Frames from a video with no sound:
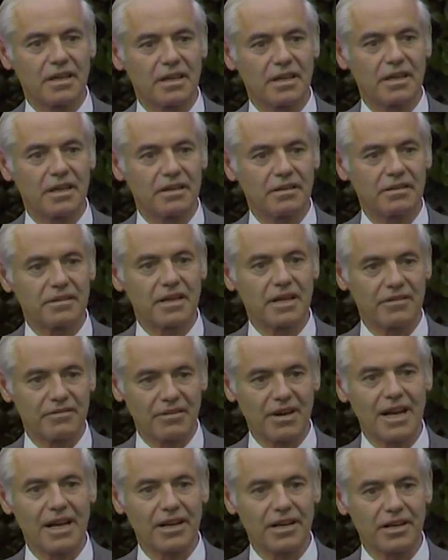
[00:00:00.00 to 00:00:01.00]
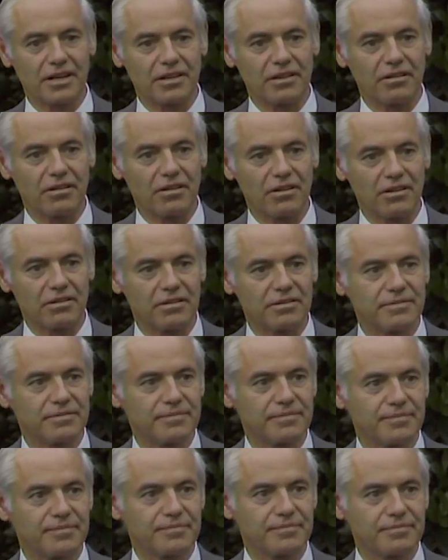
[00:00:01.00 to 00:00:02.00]
uh, have violated the law.
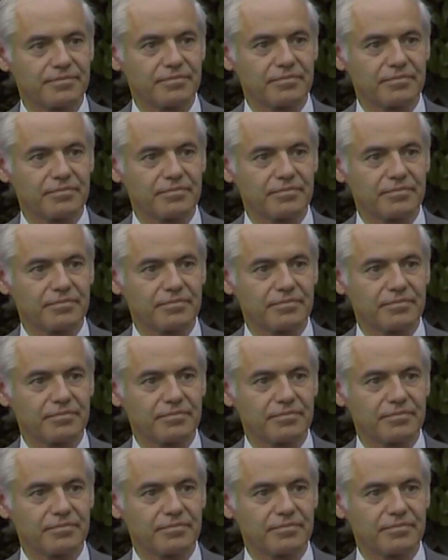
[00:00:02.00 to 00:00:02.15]
How